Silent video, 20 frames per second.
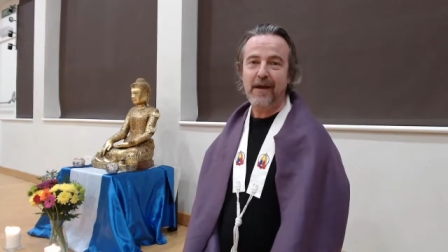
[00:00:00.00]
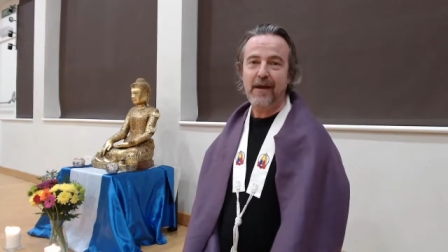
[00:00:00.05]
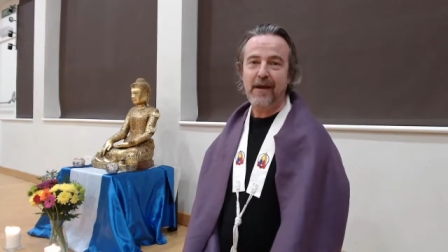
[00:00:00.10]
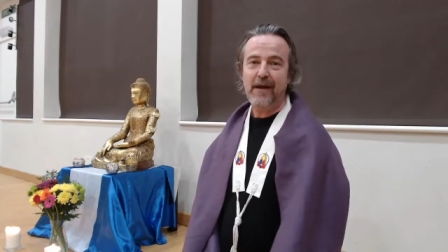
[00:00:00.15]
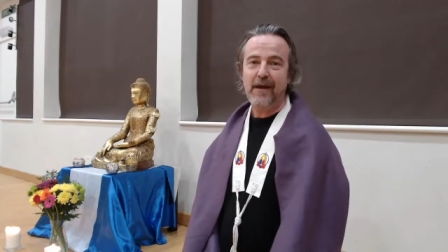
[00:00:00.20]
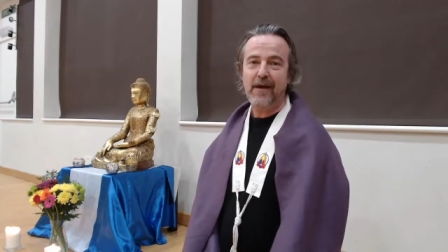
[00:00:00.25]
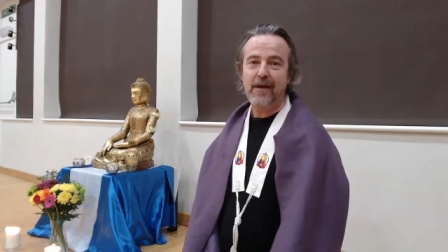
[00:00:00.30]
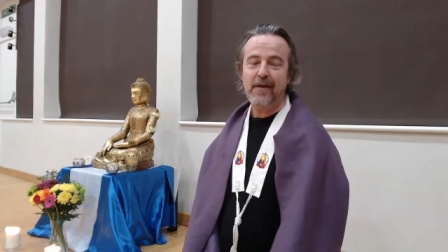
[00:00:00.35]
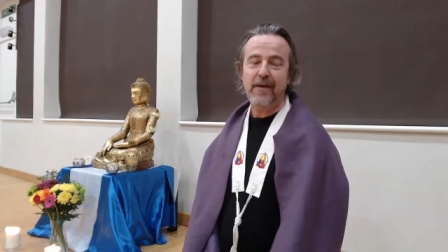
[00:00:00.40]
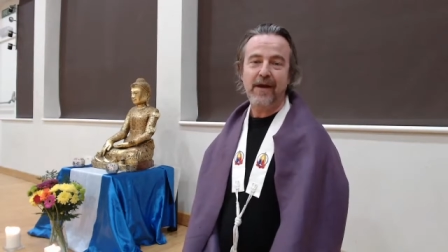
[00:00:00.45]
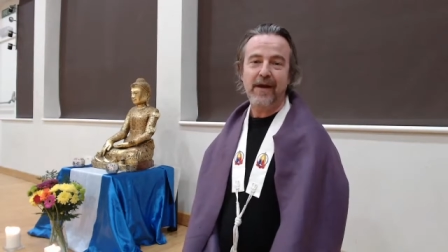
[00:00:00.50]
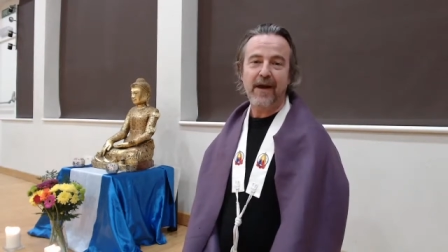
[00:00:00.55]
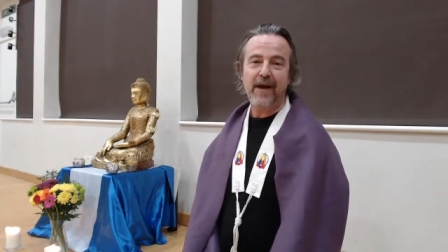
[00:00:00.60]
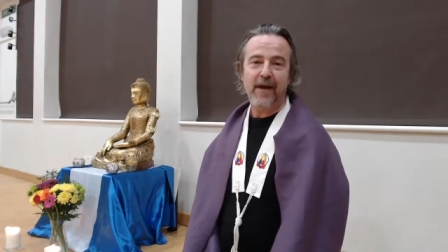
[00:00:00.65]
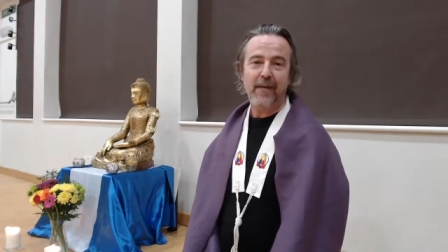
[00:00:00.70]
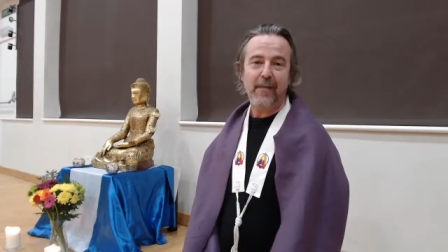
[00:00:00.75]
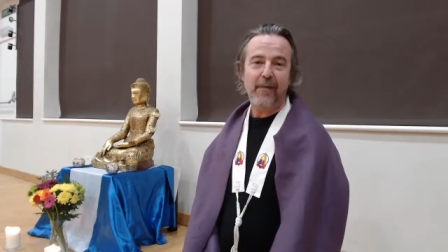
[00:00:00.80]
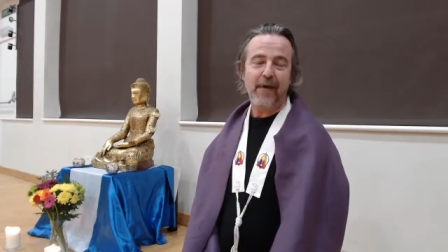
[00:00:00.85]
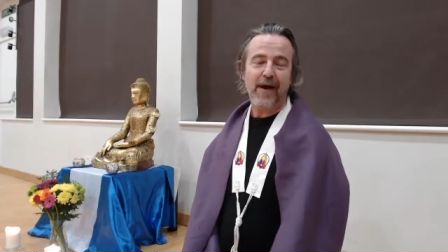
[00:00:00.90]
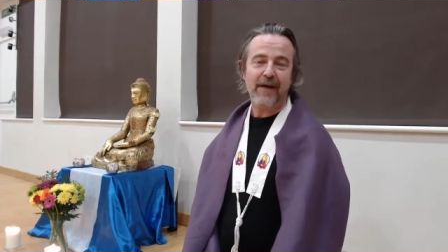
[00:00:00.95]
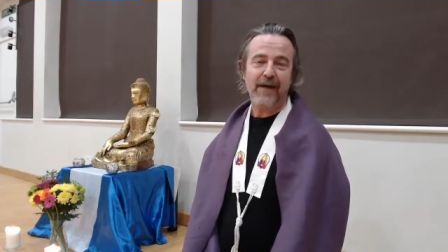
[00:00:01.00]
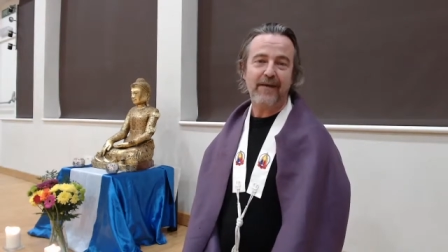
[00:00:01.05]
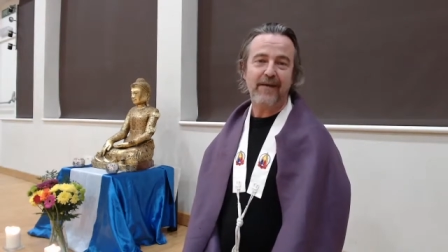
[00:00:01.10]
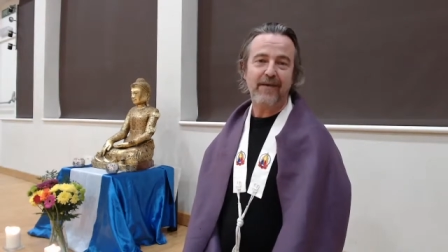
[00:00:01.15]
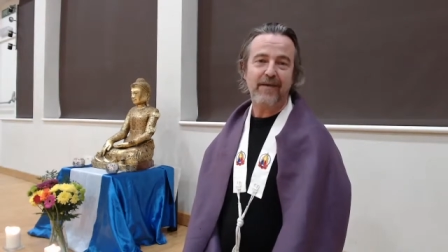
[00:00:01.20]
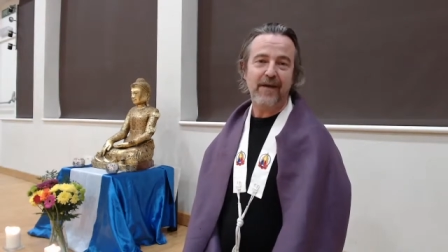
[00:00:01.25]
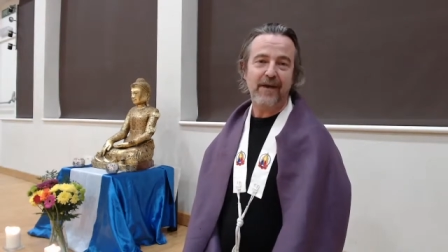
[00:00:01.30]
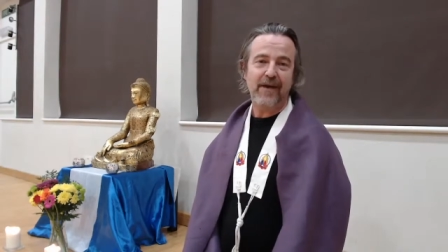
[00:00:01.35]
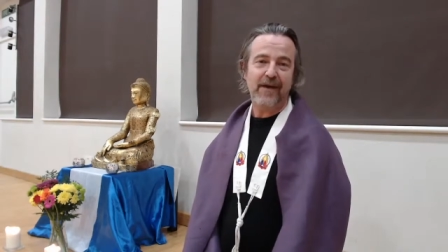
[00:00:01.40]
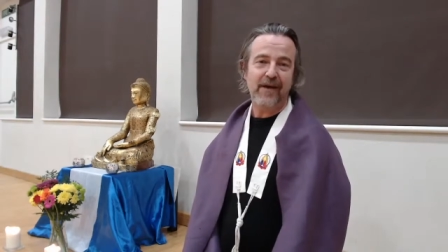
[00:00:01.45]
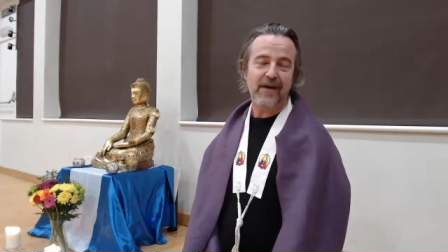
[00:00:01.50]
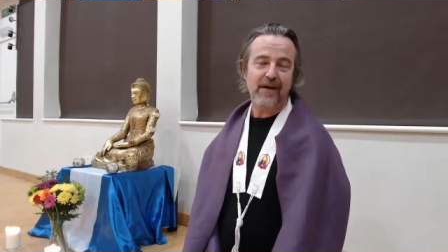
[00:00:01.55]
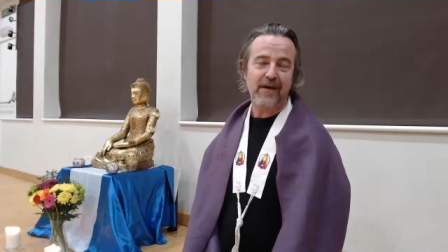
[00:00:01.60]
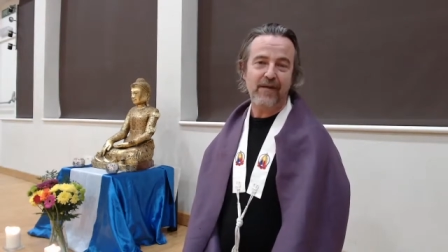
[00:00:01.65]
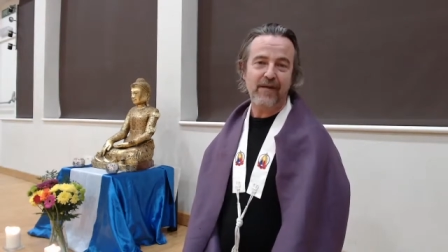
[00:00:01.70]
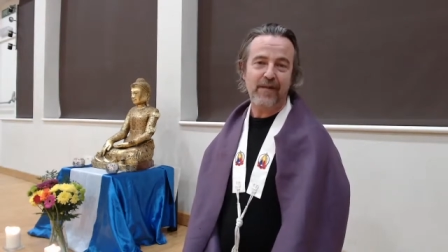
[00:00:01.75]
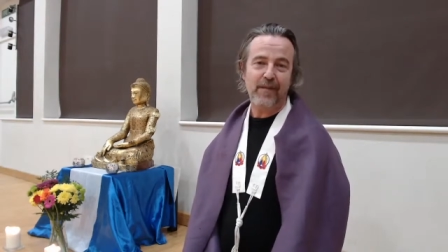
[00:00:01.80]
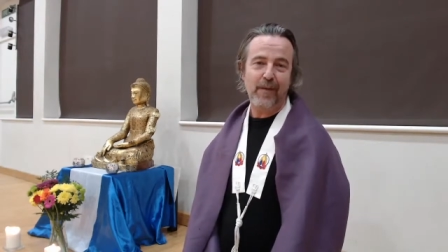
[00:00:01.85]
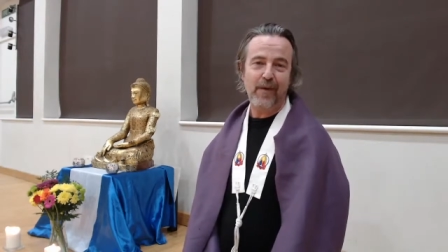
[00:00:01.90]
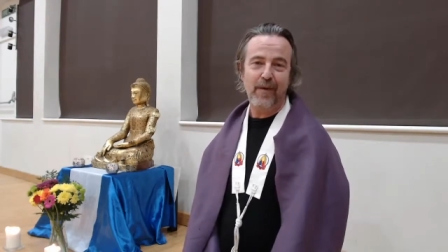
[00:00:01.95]
looking at practicing and
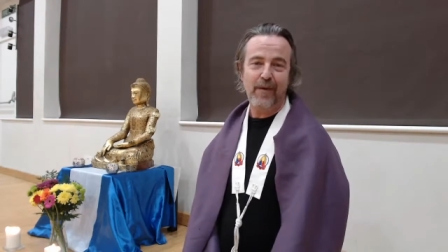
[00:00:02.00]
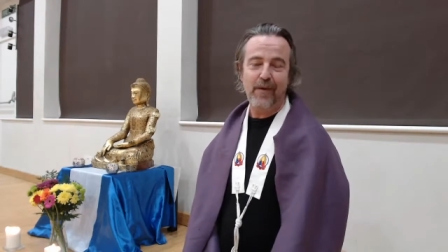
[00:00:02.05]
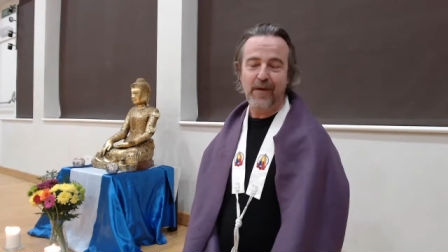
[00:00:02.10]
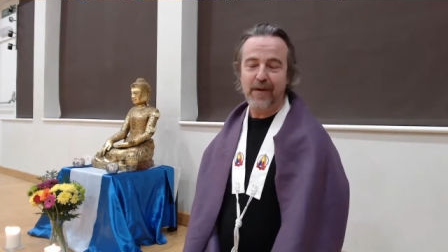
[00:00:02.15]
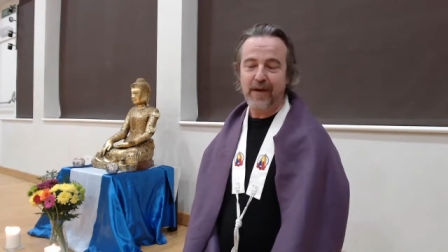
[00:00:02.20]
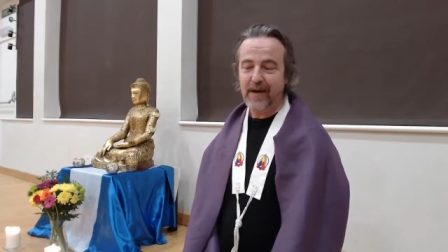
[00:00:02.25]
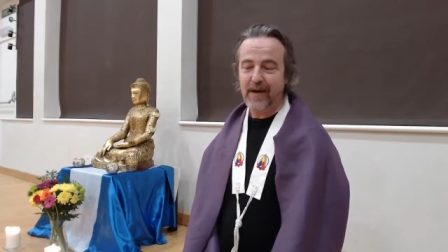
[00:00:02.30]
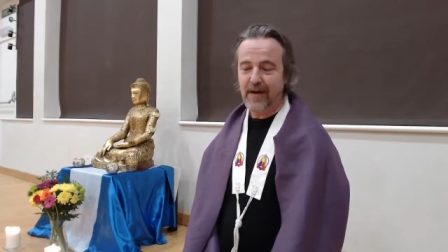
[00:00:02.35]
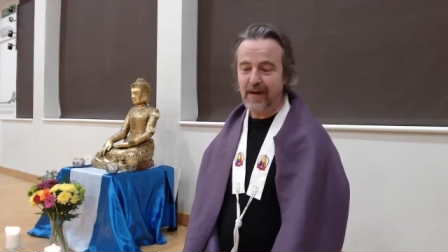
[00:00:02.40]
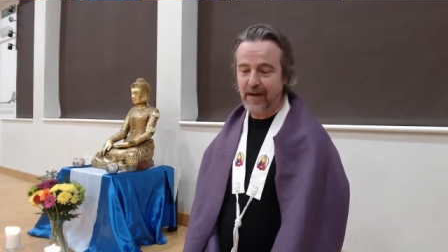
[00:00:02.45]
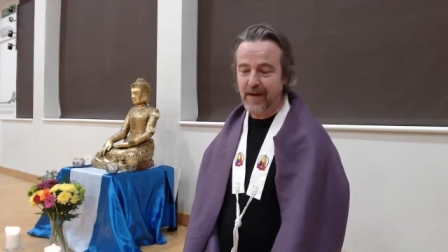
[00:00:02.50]
exploring